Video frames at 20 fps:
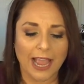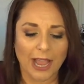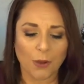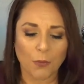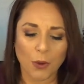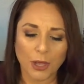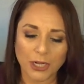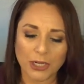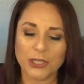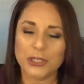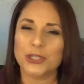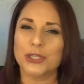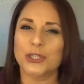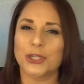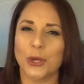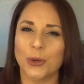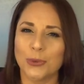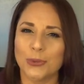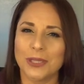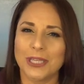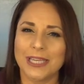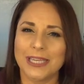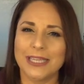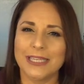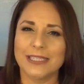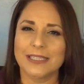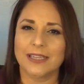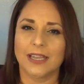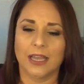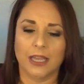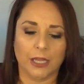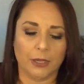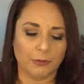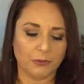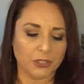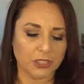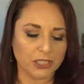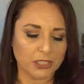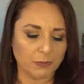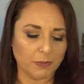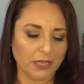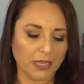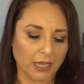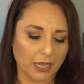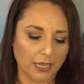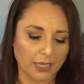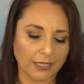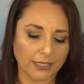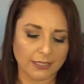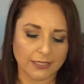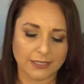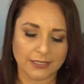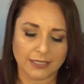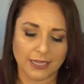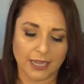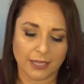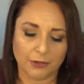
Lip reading: I wanted to show these just because,